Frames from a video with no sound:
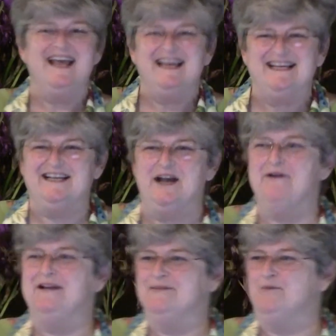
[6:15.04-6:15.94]

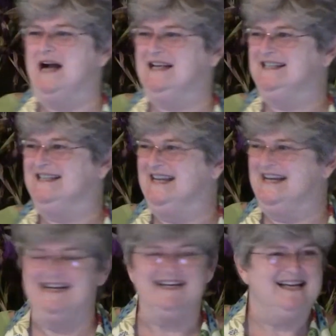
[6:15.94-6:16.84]
you watch
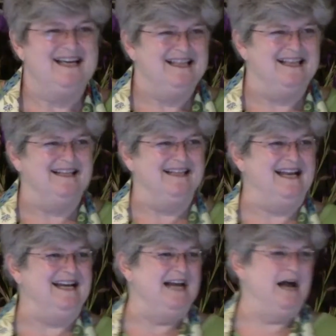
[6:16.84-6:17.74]
the
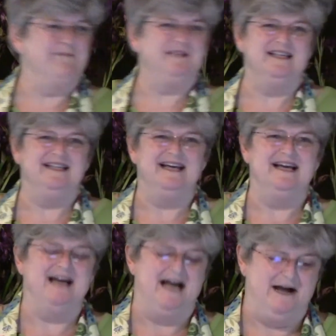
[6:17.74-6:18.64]
leading up to
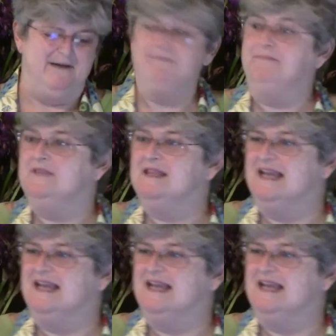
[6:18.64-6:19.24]
the